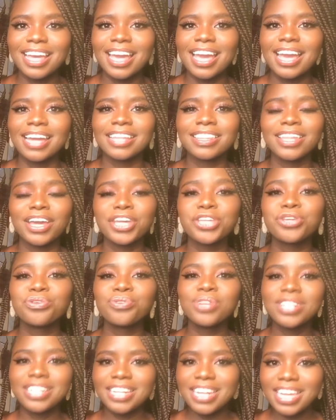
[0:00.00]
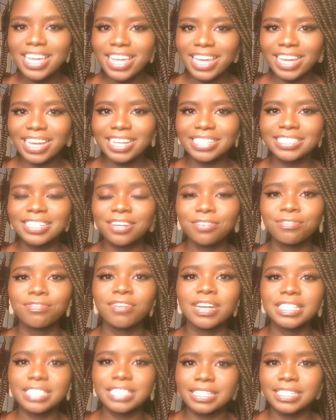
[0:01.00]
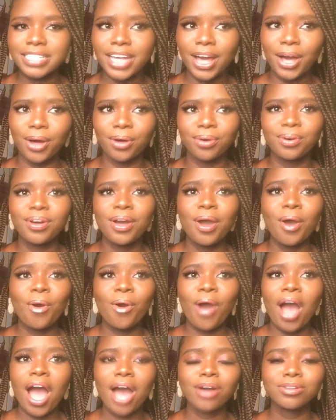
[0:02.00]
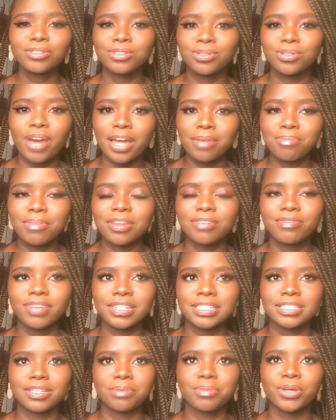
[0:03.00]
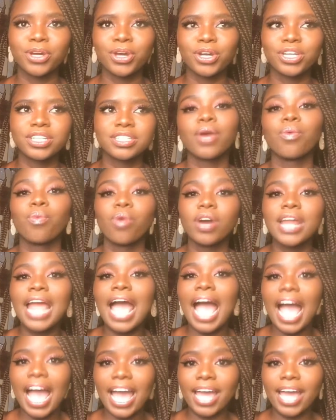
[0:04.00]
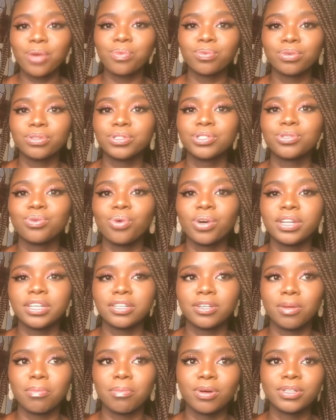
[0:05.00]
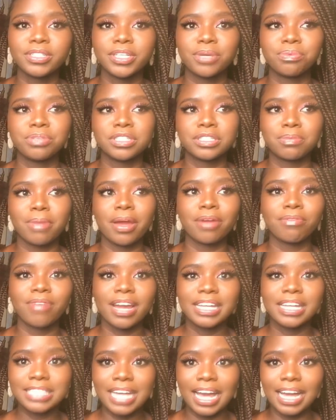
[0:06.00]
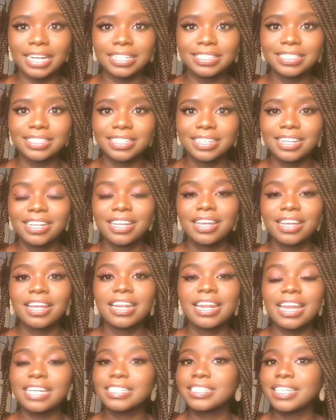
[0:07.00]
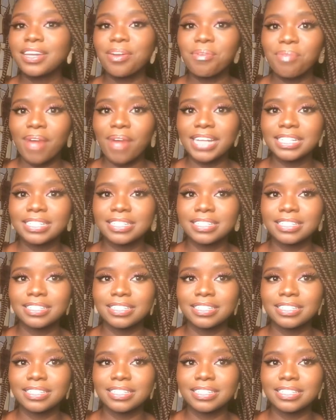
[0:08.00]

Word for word: they're unique they're versatile how do i mean versatile because what i would do on a normal day with my right hand let's say writing